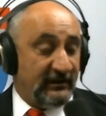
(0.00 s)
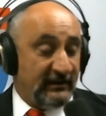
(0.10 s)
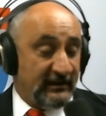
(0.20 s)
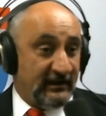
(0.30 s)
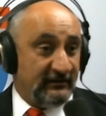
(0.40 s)

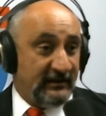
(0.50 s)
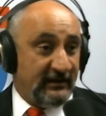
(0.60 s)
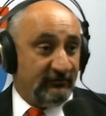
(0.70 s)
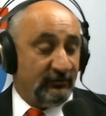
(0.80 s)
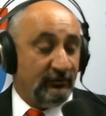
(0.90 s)
and now they
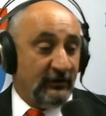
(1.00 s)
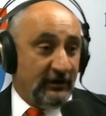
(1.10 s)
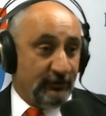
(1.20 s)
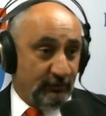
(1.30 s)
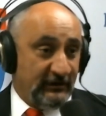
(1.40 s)
have to
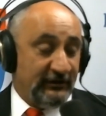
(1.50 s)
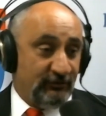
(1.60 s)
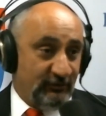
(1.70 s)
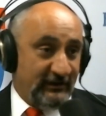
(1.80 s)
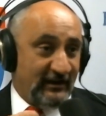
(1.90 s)
really,
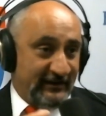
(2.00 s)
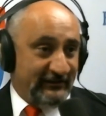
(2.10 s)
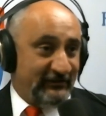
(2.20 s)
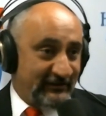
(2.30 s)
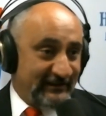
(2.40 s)
truly,
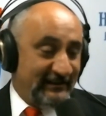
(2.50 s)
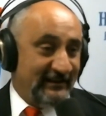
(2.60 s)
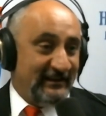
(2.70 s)
honestly